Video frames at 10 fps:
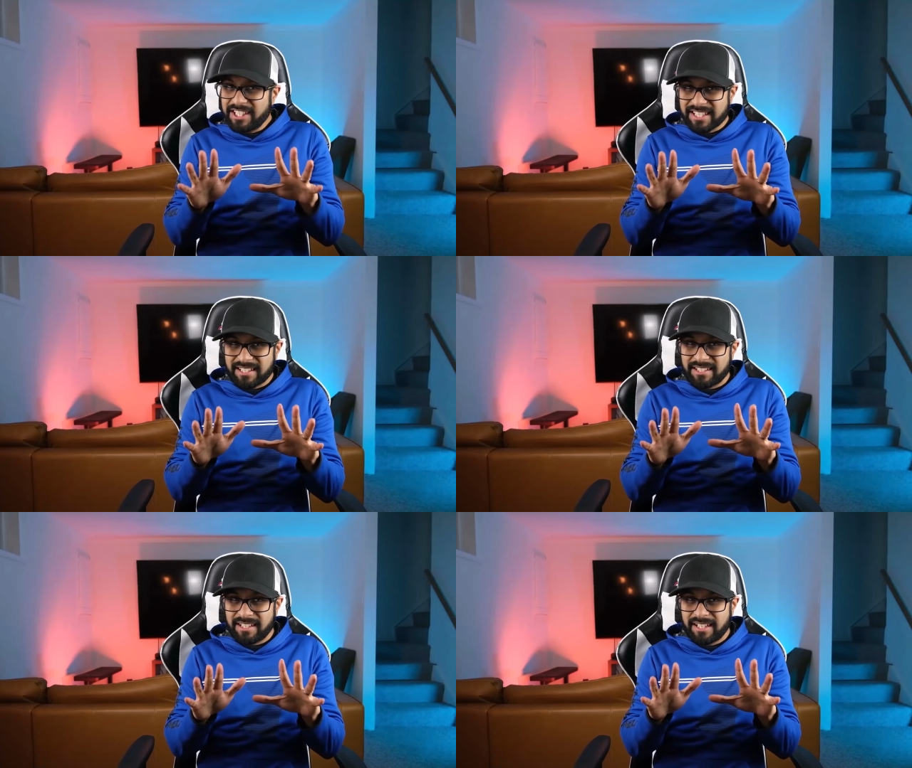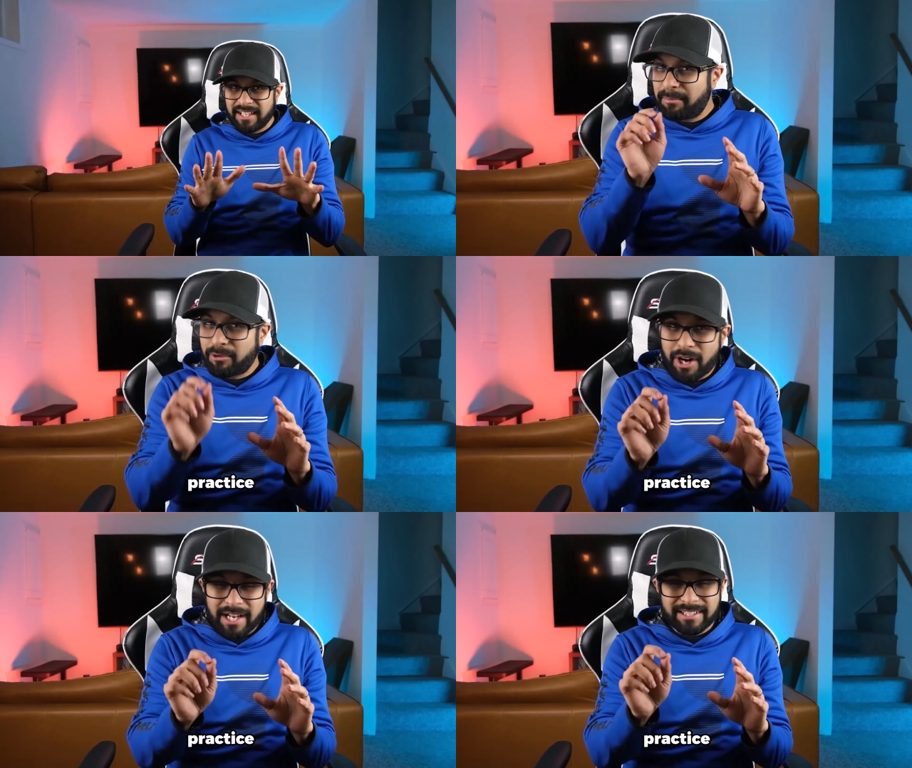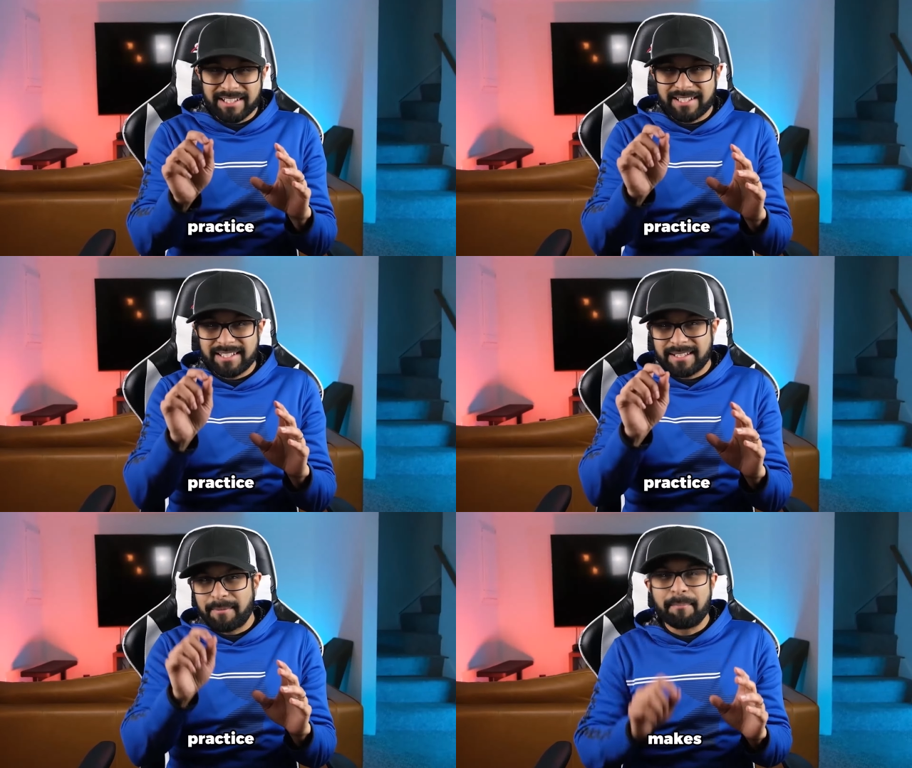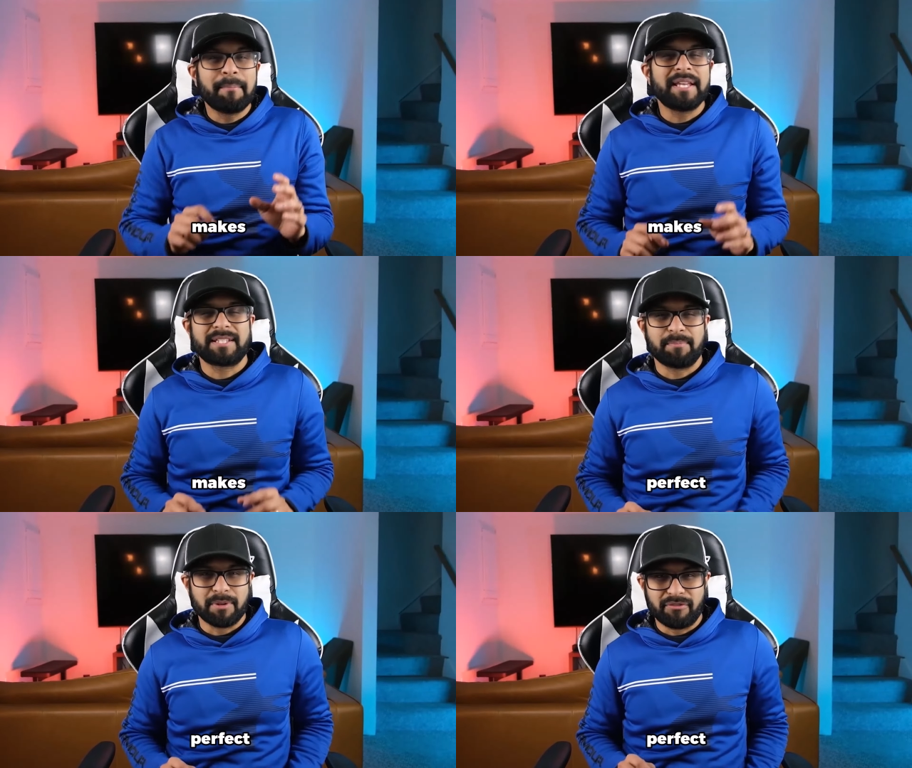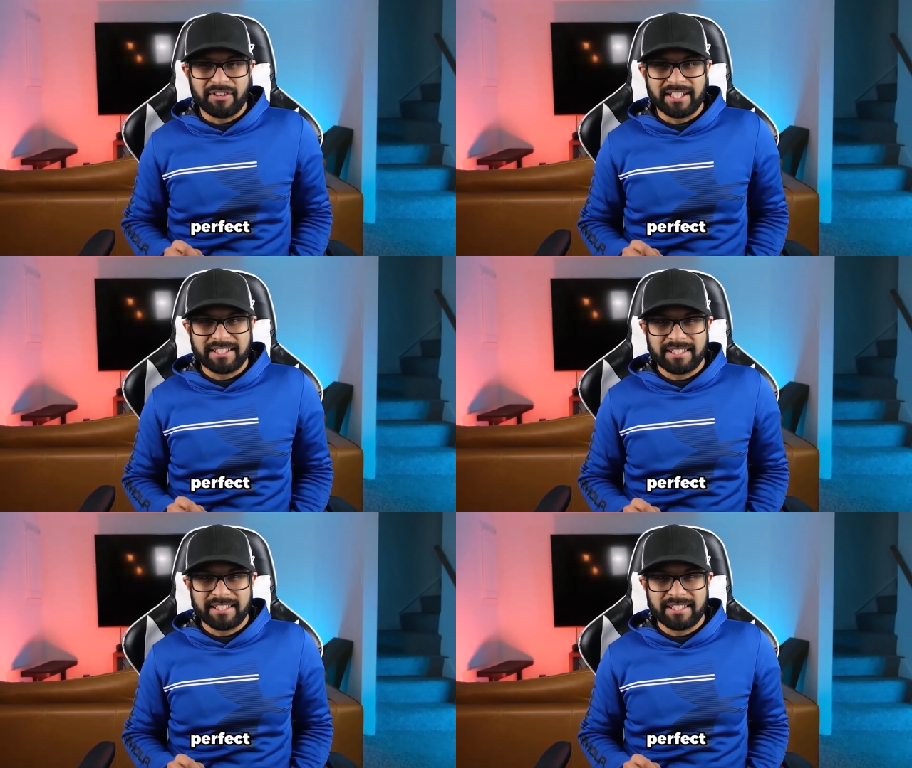it, practice makes perfect.